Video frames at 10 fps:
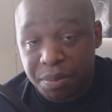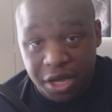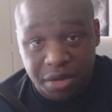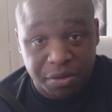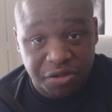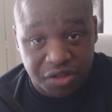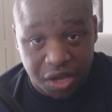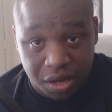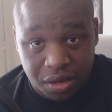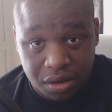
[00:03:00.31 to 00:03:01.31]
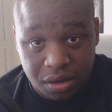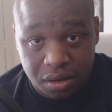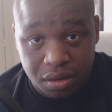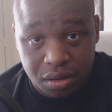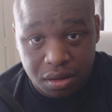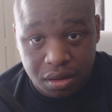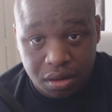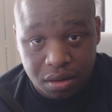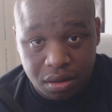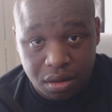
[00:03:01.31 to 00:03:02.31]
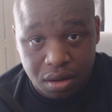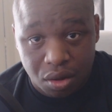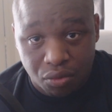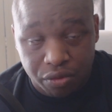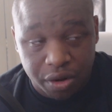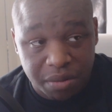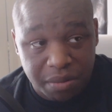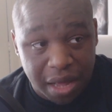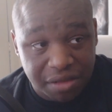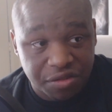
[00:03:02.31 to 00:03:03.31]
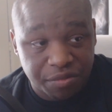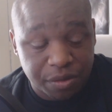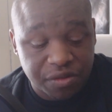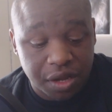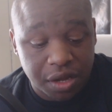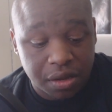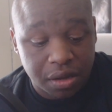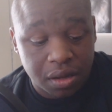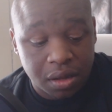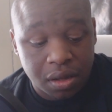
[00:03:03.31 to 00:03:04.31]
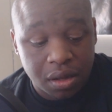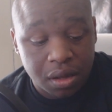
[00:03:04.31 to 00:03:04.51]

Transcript: a big mistake, a really massive mistake.